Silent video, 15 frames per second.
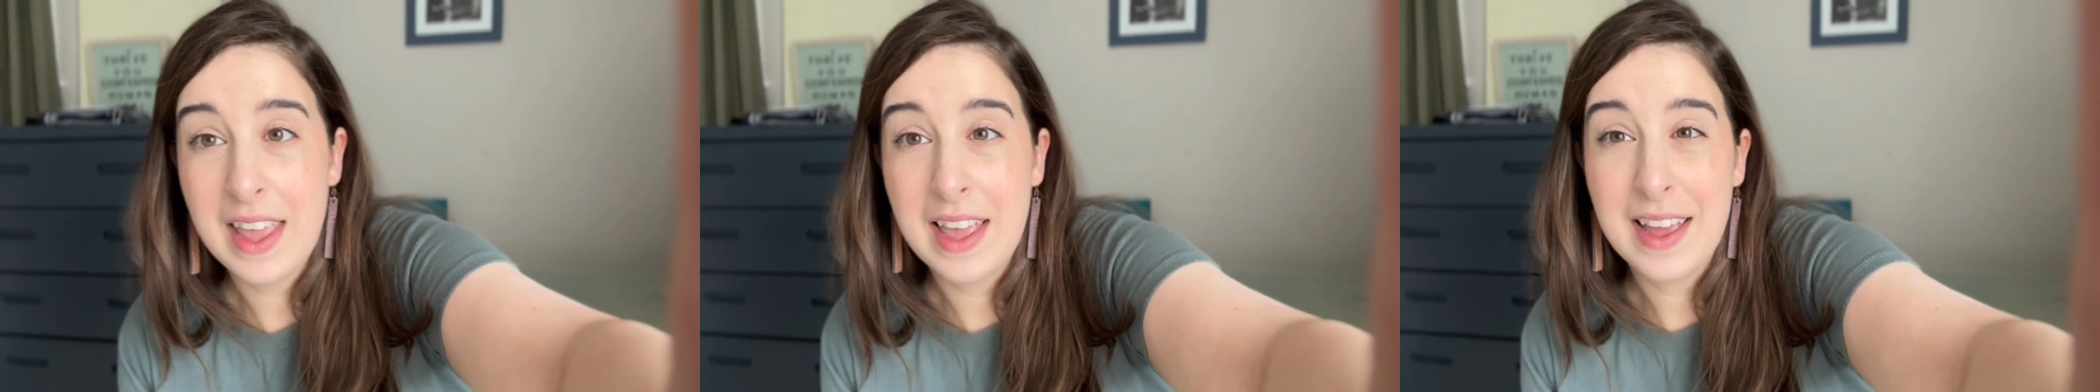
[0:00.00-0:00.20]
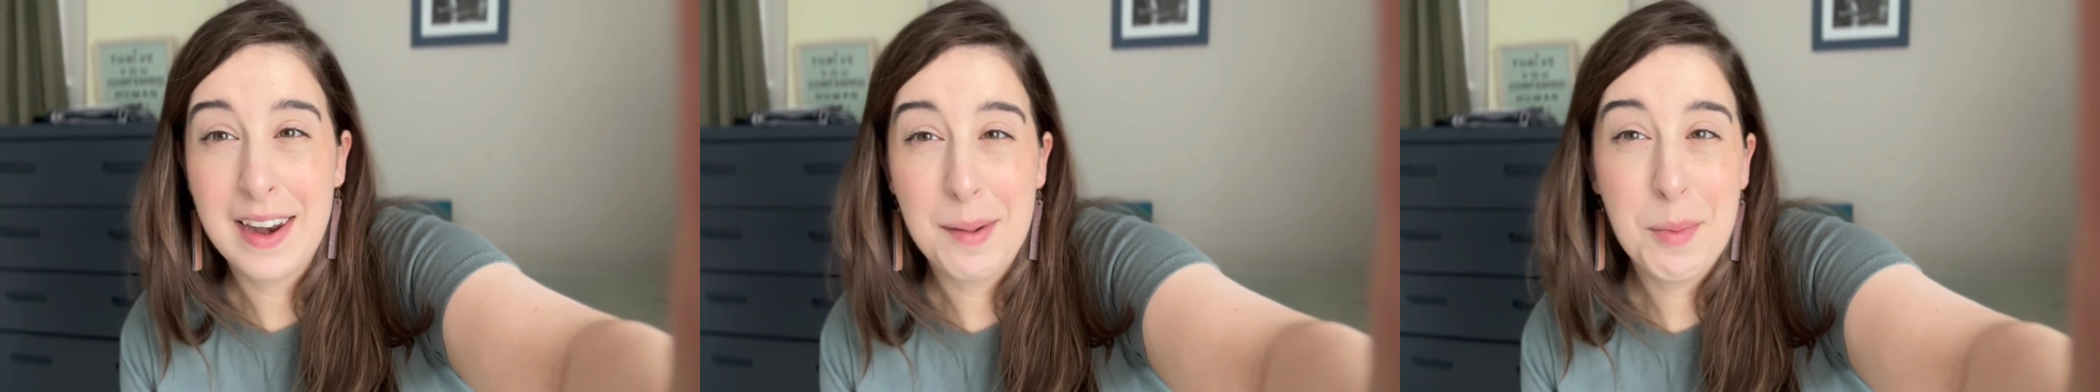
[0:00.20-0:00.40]

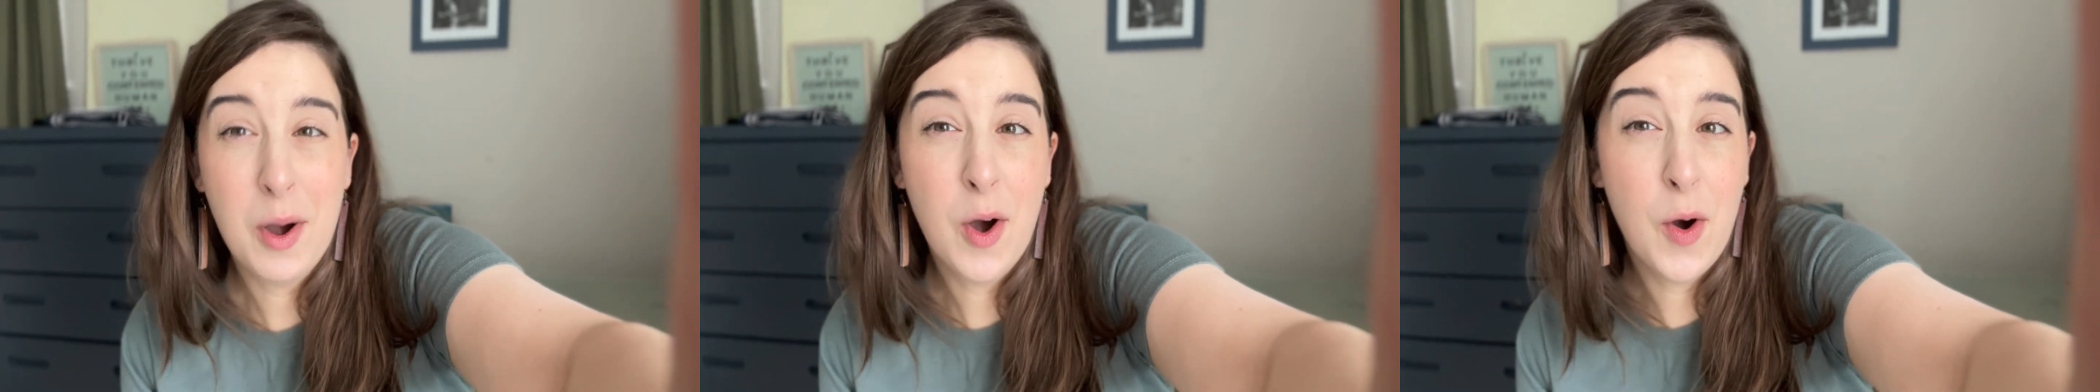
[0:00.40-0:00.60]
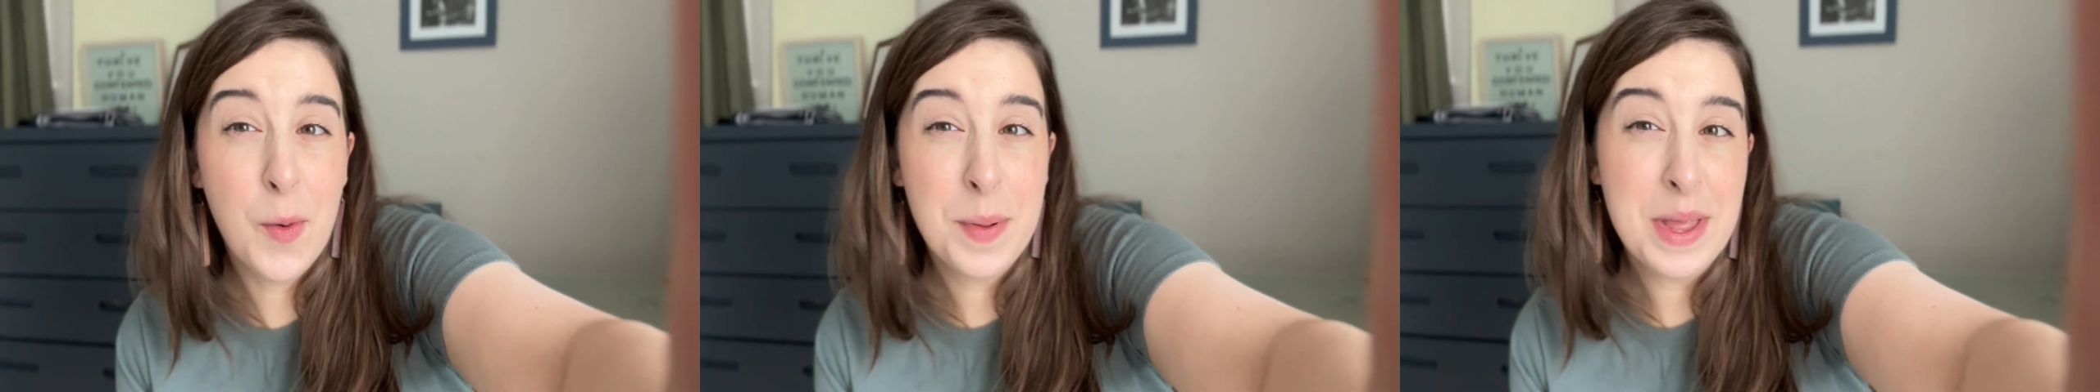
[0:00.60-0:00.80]
and I'm
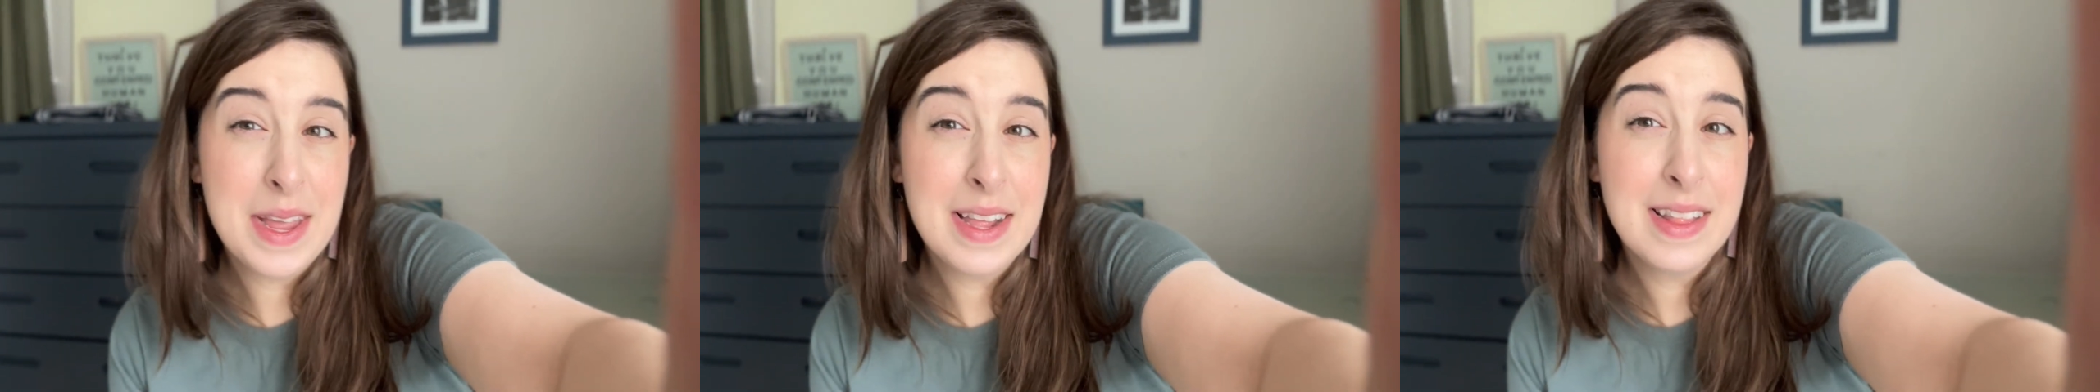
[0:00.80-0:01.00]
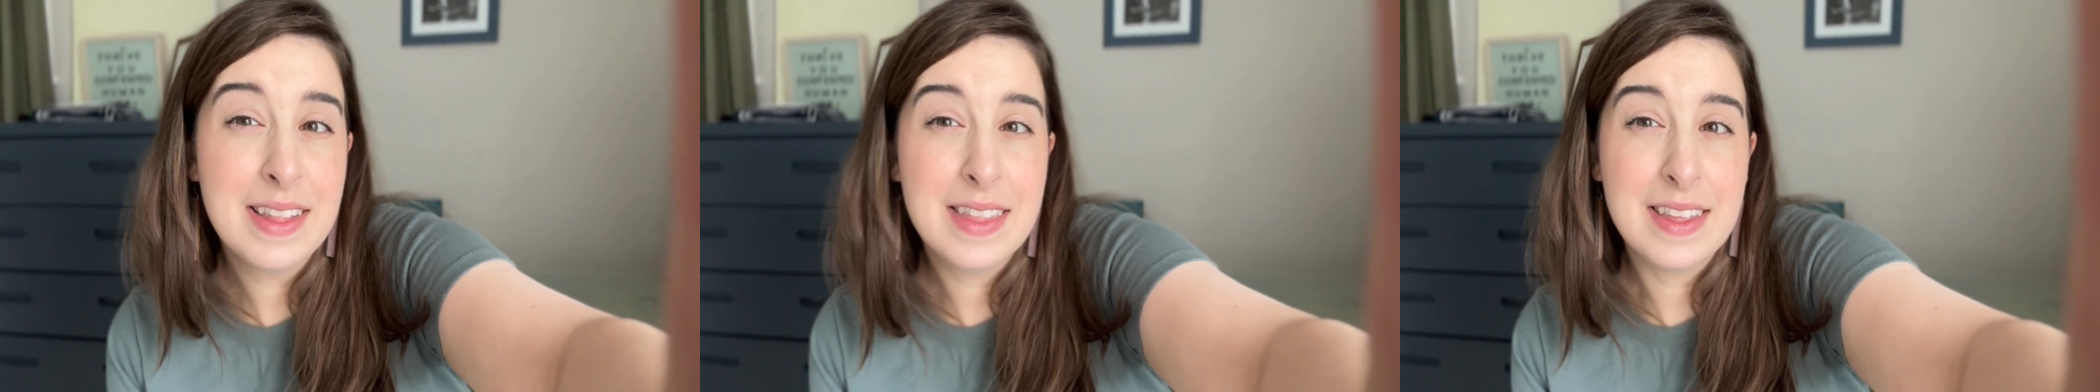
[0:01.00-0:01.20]
hoping